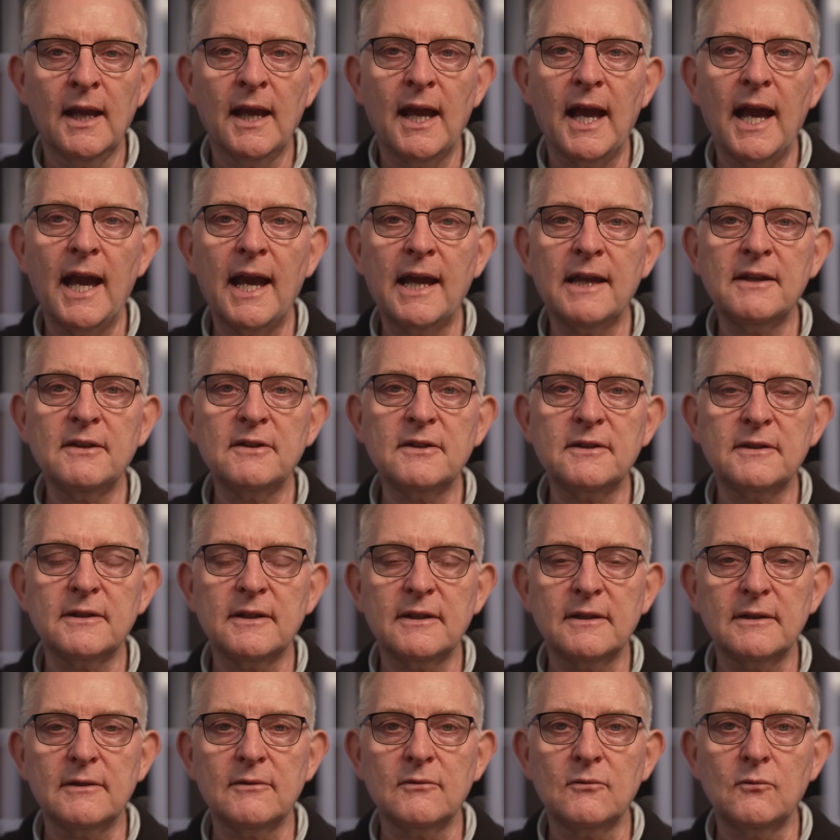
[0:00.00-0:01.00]
And
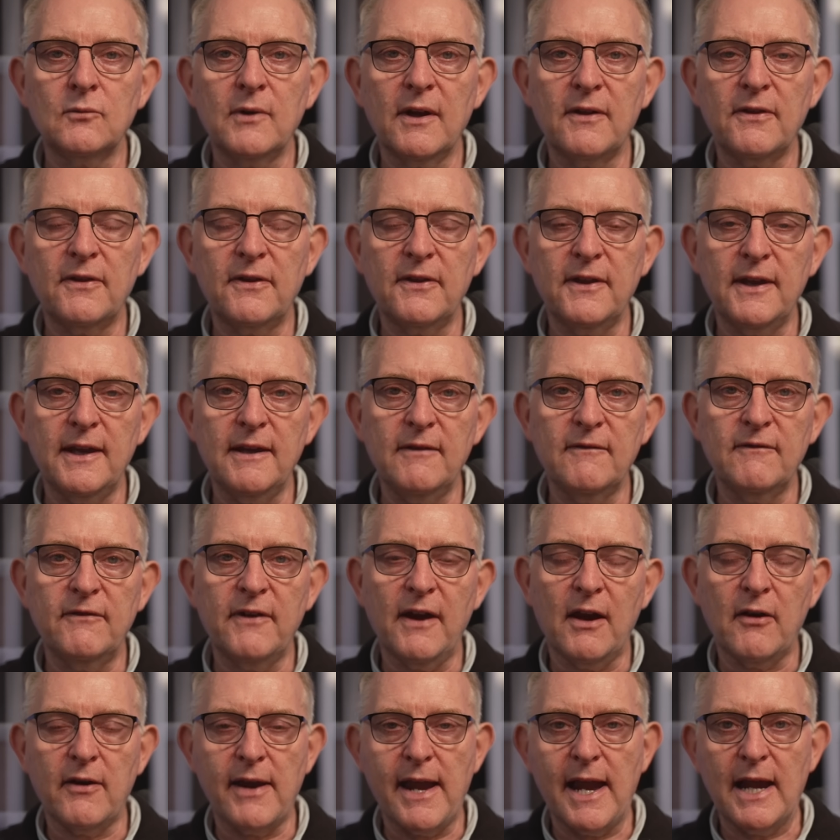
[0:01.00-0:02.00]
with the
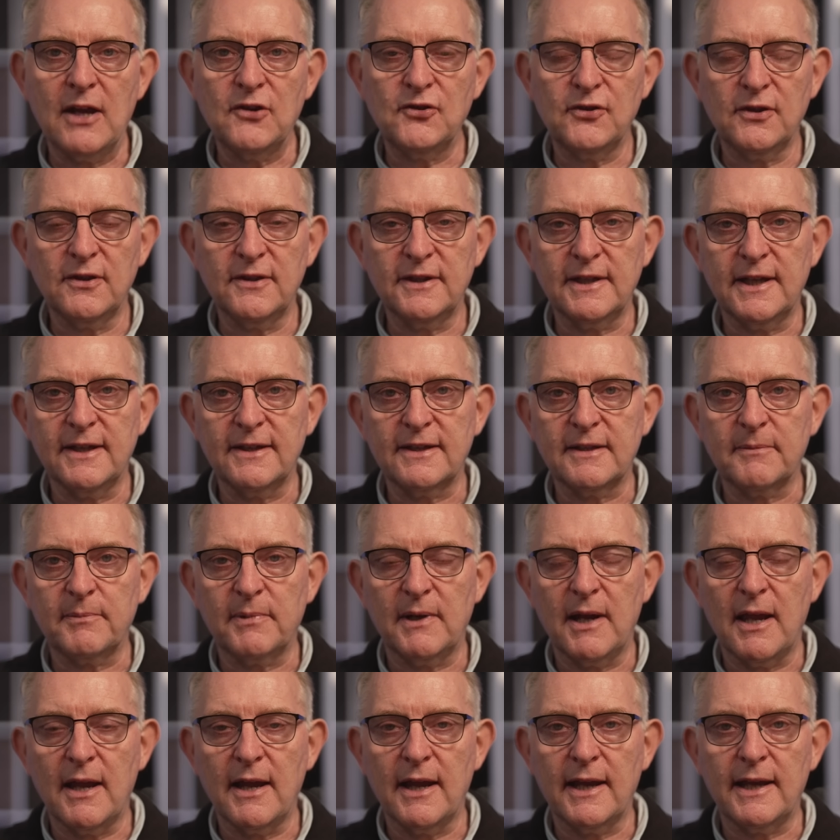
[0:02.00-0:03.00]
variations in
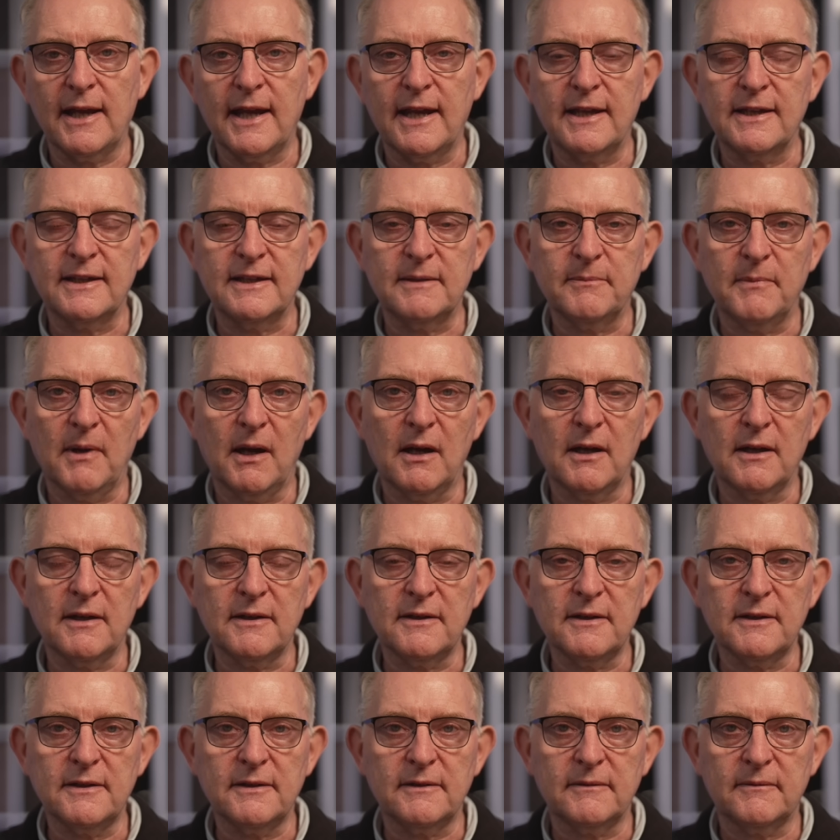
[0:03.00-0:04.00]
supply and
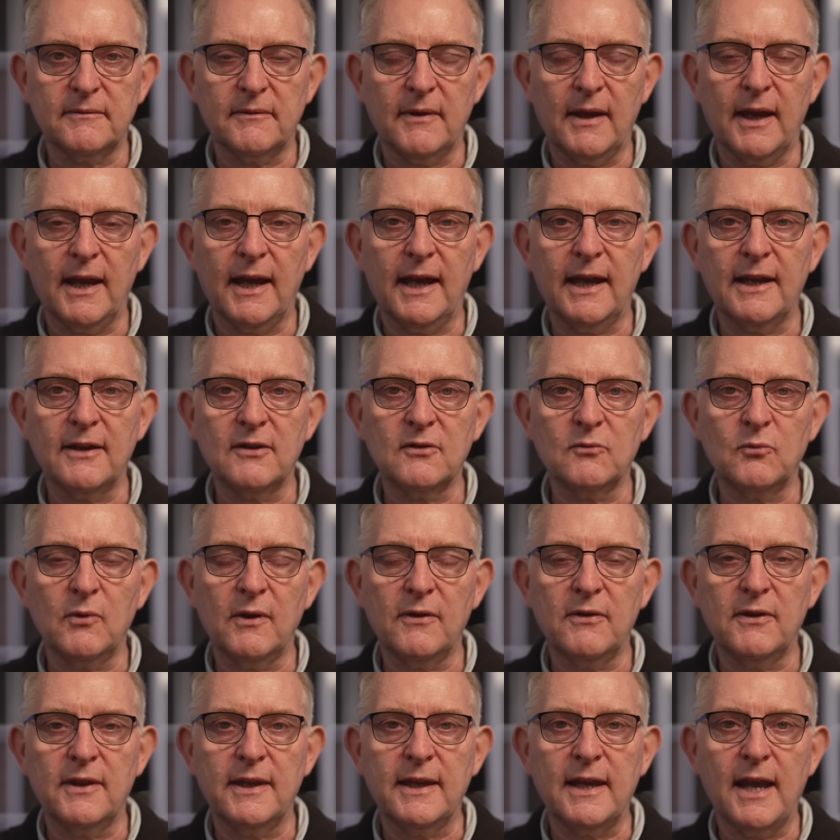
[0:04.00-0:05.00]
demand, and
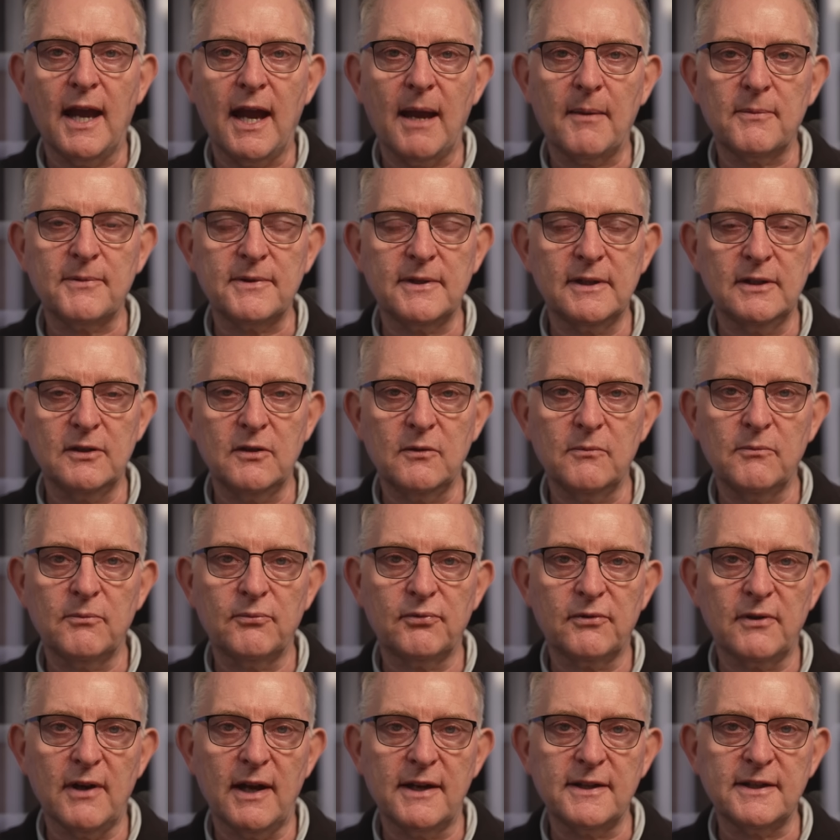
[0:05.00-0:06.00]
with the absolute
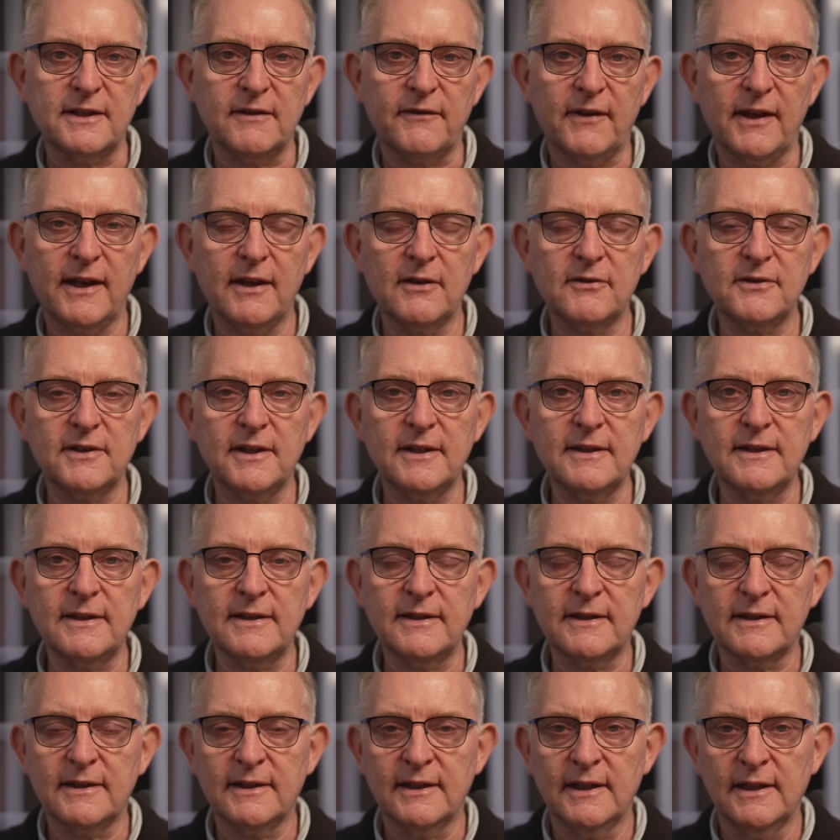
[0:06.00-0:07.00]
price of
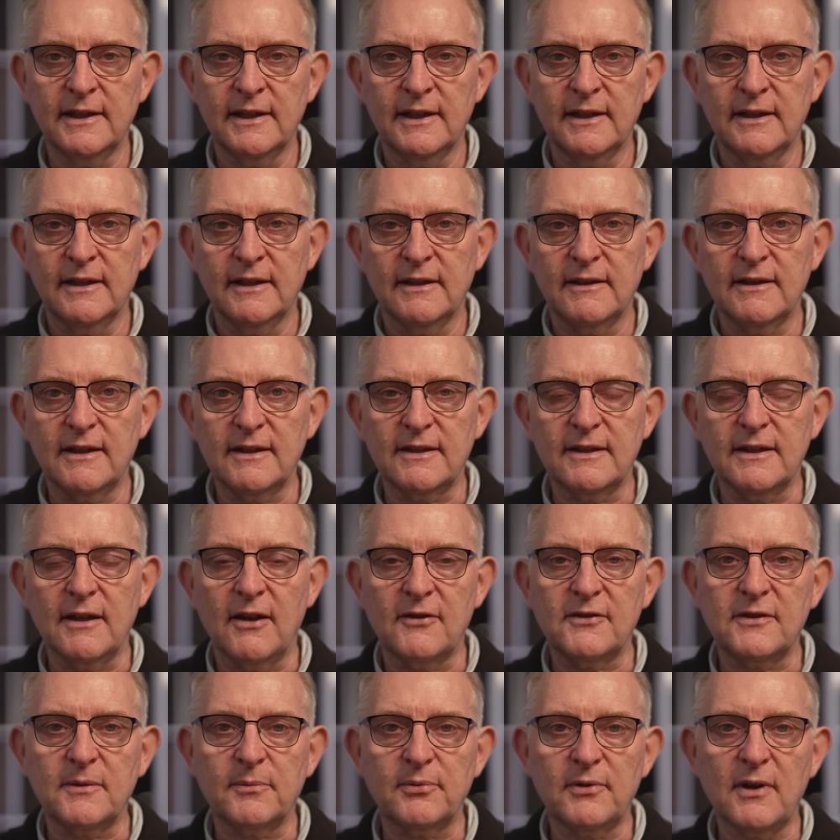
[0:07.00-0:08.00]
houses, there's no
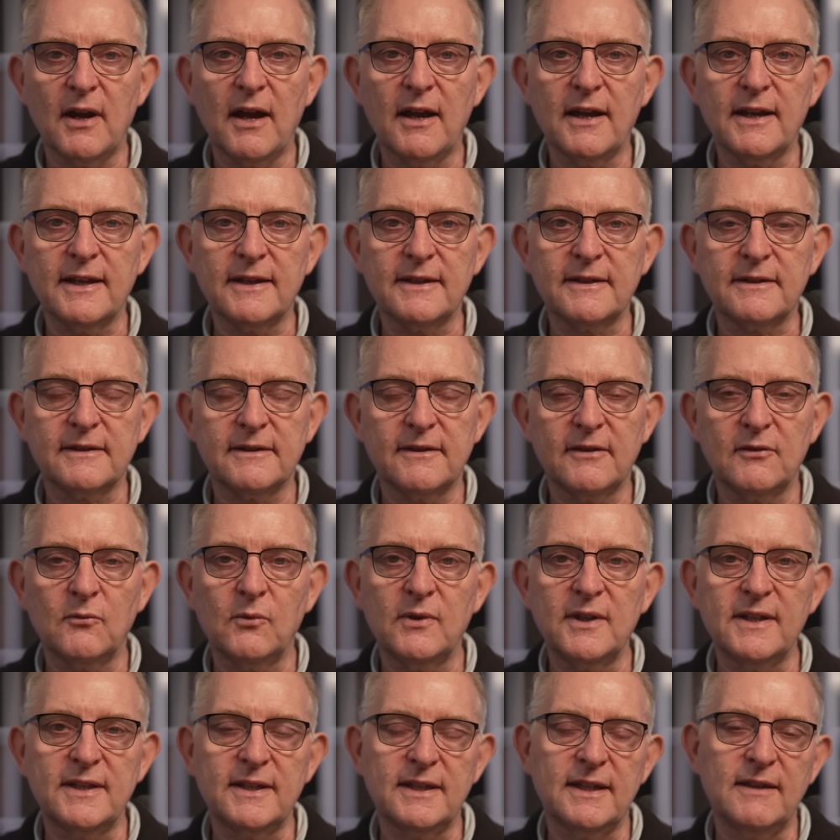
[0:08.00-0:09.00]
surprise that
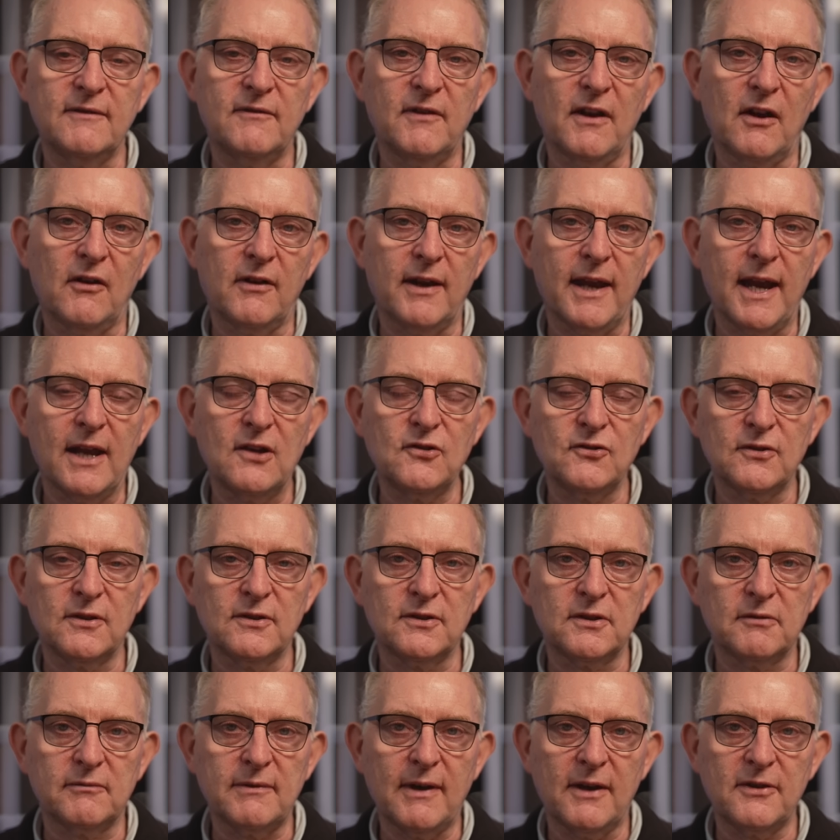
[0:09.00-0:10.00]
we see
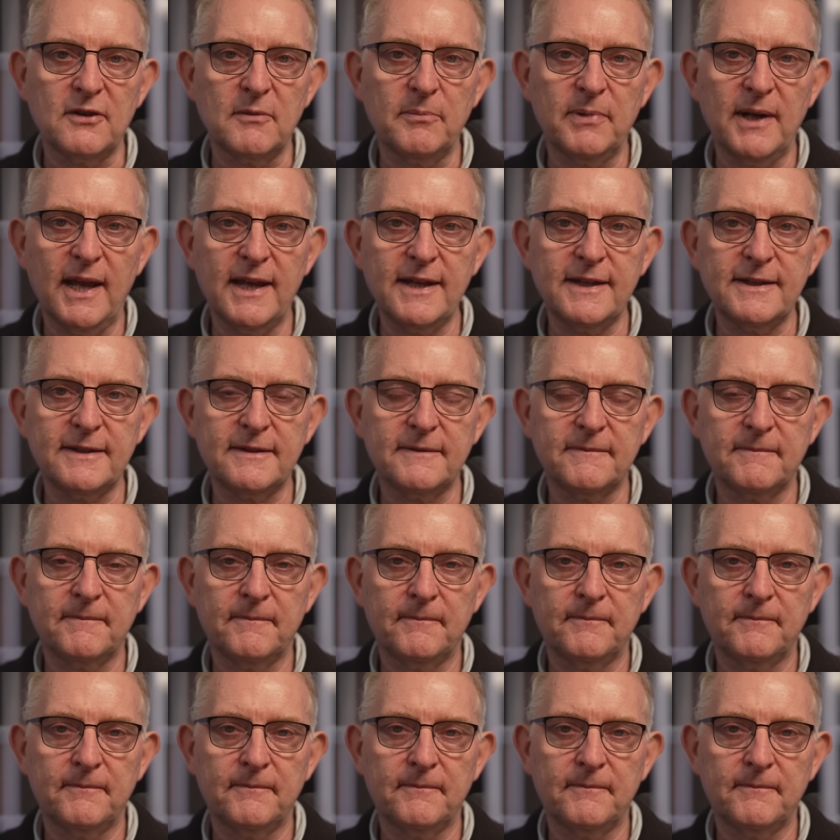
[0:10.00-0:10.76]
variations around the place.